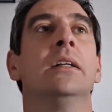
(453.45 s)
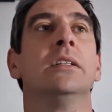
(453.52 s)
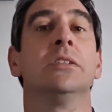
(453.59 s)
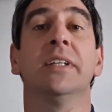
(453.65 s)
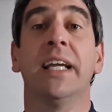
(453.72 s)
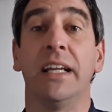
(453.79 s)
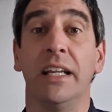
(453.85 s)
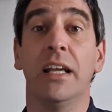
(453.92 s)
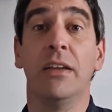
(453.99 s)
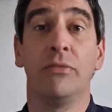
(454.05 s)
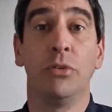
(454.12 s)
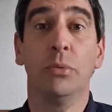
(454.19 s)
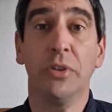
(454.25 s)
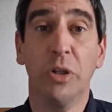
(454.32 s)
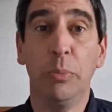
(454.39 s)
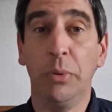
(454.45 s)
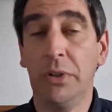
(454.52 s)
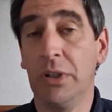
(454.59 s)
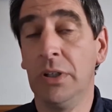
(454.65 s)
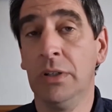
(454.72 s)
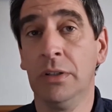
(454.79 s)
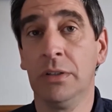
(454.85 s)
So again, if you want the
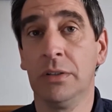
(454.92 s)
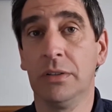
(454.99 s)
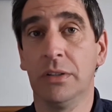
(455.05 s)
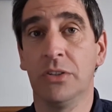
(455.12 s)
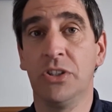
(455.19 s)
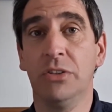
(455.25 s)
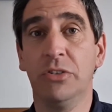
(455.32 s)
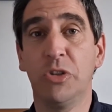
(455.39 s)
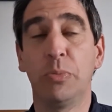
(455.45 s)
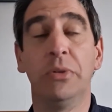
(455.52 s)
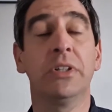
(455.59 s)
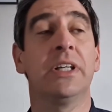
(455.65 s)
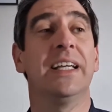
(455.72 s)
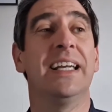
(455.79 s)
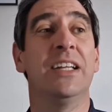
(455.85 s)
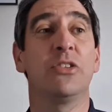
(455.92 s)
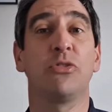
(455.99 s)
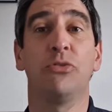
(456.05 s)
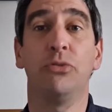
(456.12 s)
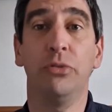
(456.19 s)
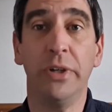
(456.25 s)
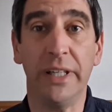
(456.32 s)
book, the children's book, it's
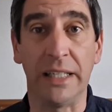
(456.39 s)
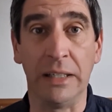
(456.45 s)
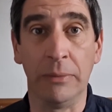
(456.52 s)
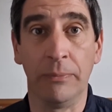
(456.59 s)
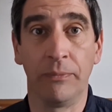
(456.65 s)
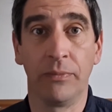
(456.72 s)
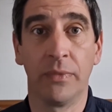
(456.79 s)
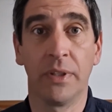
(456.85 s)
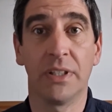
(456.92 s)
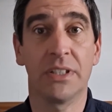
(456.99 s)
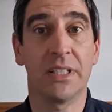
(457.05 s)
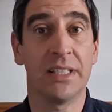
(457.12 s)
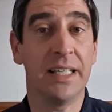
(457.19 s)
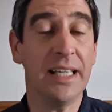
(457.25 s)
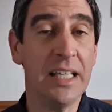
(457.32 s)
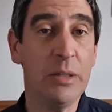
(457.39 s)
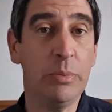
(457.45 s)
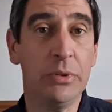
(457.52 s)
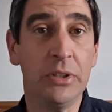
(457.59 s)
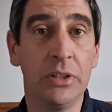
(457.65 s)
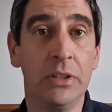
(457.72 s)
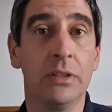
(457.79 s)
free. It's an
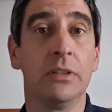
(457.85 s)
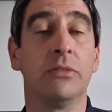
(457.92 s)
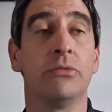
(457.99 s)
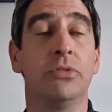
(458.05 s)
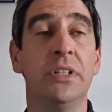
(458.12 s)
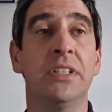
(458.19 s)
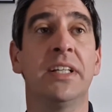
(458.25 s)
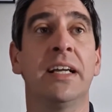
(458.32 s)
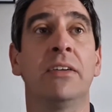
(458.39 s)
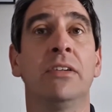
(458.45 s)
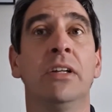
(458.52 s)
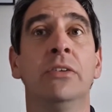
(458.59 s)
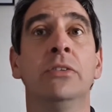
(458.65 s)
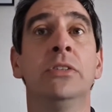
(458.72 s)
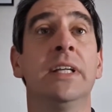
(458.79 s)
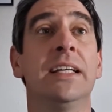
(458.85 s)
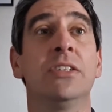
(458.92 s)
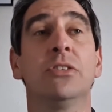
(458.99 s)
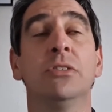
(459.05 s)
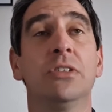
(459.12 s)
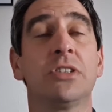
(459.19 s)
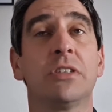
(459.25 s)
ebook, free to download.
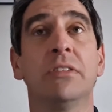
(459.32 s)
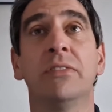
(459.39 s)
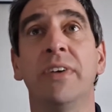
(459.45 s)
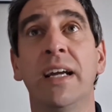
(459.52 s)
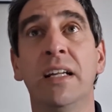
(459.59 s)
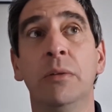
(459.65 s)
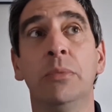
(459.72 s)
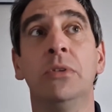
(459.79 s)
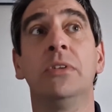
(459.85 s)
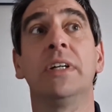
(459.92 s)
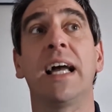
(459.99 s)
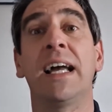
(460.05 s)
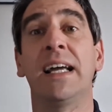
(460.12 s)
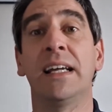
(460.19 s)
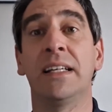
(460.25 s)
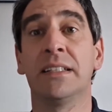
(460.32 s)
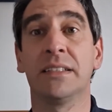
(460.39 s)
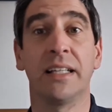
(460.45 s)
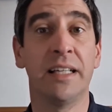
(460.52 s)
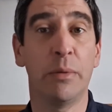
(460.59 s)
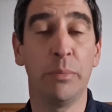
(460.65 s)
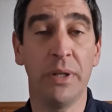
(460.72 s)
It's also available as
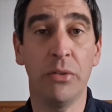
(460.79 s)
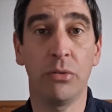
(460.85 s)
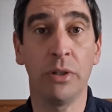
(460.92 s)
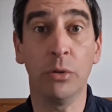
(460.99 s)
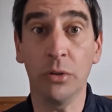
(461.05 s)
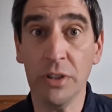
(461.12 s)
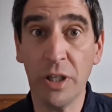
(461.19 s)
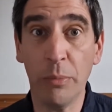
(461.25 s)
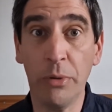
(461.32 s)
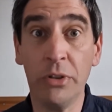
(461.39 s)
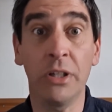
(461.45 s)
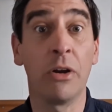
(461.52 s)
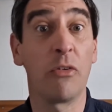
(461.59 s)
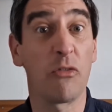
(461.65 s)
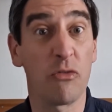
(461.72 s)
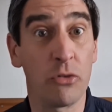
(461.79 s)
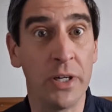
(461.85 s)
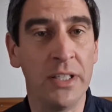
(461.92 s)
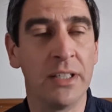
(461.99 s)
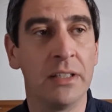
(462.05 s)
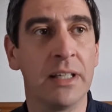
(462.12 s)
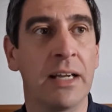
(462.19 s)
an MP3 audiobook,
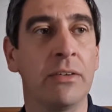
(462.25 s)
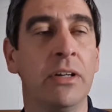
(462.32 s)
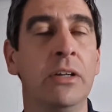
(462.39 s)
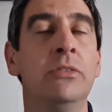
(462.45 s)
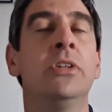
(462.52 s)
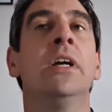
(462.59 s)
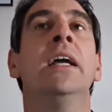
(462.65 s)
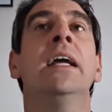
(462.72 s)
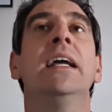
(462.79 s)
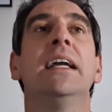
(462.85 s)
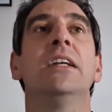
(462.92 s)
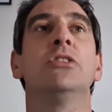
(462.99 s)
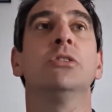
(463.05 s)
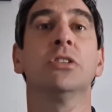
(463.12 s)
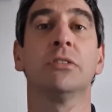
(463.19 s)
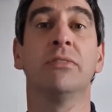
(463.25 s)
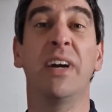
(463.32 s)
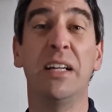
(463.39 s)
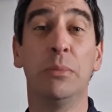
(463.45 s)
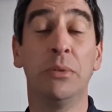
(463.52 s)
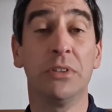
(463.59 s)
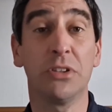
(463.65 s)
free to download. It's also
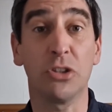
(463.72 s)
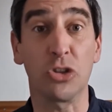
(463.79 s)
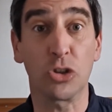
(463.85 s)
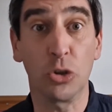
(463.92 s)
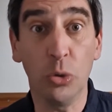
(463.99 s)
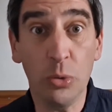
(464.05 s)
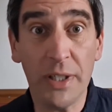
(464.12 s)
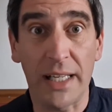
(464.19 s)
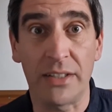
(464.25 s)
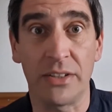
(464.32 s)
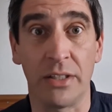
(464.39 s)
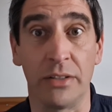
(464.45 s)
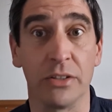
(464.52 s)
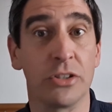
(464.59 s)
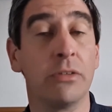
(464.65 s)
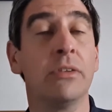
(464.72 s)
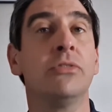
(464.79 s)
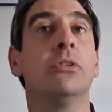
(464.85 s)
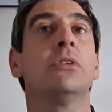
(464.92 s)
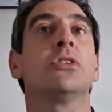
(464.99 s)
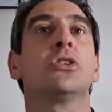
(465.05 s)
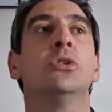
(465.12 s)
available as a school lesson. So if
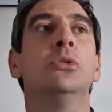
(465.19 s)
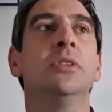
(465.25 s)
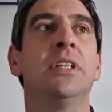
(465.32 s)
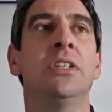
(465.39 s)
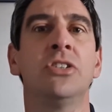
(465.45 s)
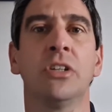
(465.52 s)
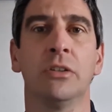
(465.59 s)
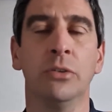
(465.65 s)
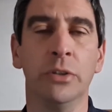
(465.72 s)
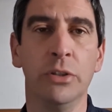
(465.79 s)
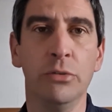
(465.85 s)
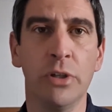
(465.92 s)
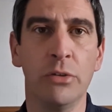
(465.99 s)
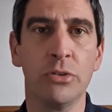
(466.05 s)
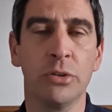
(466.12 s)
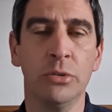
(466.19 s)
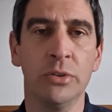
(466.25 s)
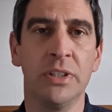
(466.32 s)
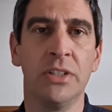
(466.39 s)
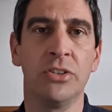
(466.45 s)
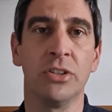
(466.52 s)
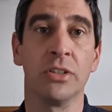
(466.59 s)
you're a school teacher or you know school
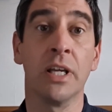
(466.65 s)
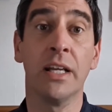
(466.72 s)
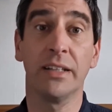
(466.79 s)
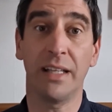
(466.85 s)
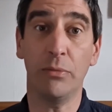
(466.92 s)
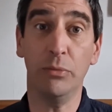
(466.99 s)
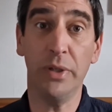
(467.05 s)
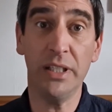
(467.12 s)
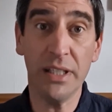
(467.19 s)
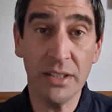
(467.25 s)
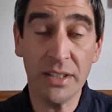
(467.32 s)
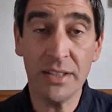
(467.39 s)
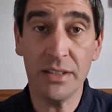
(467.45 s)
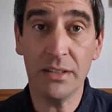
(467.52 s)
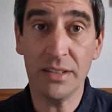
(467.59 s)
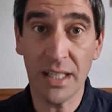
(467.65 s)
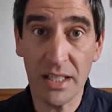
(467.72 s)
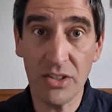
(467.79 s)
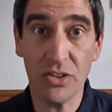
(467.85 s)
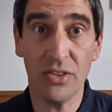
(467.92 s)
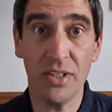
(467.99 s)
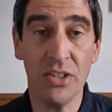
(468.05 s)
teachers, then we need to
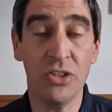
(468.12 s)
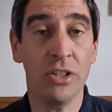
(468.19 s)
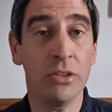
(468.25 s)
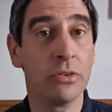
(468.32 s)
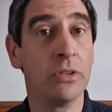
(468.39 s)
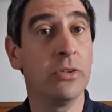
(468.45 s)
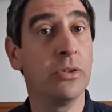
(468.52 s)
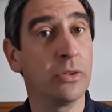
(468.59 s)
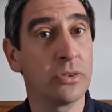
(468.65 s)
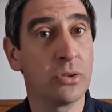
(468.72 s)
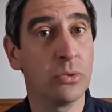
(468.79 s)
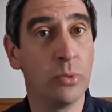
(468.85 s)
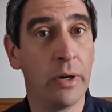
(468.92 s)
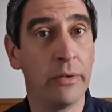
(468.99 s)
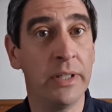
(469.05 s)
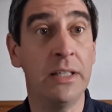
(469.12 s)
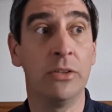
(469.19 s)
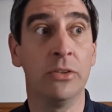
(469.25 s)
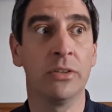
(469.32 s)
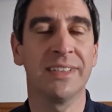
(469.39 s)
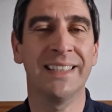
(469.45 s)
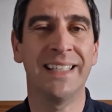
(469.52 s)
teach these children not to worry,
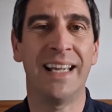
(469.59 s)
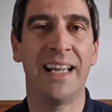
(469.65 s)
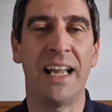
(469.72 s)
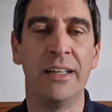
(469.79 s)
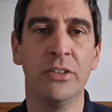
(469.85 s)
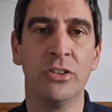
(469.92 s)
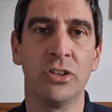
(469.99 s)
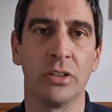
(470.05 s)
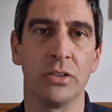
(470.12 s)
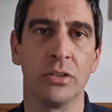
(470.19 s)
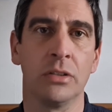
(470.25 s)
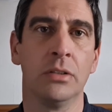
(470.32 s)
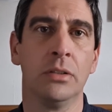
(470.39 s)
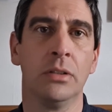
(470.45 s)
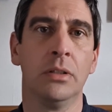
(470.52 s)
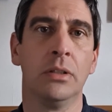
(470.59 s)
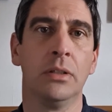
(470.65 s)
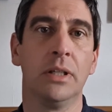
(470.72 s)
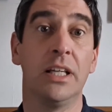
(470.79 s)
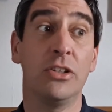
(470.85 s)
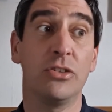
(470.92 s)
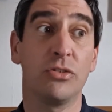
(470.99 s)
not to get anxious.
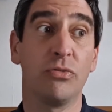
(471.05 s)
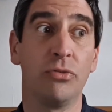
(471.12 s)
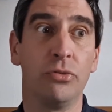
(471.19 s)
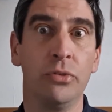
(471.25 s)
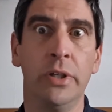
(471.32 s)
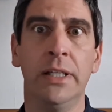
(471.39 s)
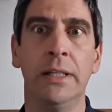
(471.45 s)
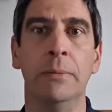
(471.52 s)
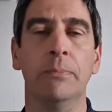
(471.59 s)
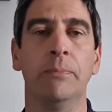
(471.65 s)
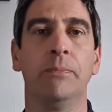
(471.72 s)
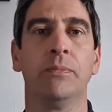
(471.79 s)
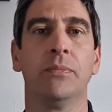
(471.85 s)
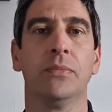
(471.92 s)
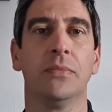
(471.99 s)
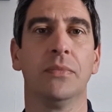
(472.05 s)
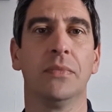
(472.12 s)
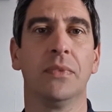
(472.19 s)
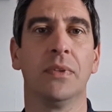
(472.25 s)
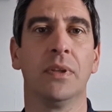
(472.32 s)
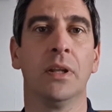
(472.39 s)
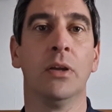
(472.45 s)
It's free.
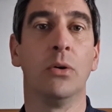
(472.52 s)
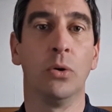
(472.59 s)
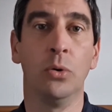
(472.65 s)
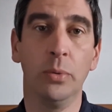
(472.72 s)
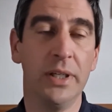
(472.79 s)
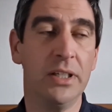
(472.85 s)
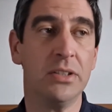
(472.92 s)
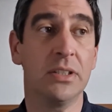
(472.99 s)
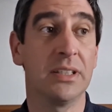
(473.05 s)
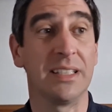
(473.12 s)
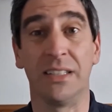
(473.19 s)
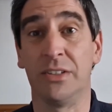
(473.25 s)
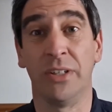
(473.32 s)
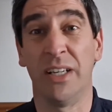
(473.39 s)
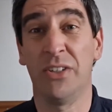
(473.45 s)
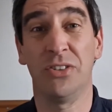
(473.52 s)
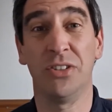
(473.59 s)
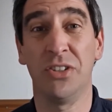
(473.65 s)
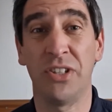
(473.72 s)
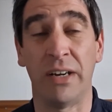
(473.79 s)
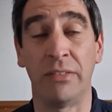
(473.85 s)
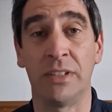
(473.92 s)
All we ask, donation to
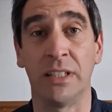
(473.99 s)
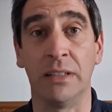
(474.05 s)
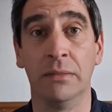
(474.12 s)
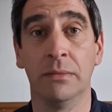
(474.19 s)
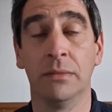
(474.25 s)
charity.